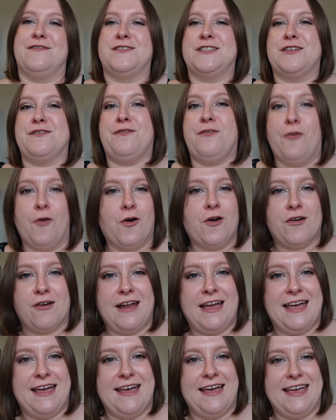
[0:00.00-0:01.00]

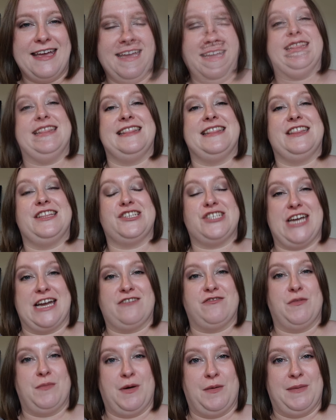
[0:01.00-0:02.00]
Sephora in the
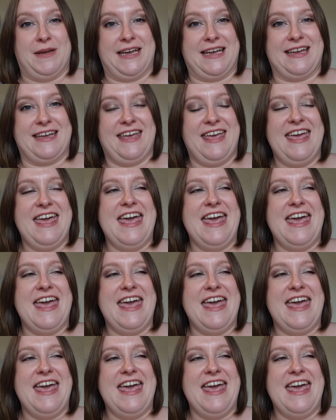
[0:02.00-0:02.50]
Czech Republic.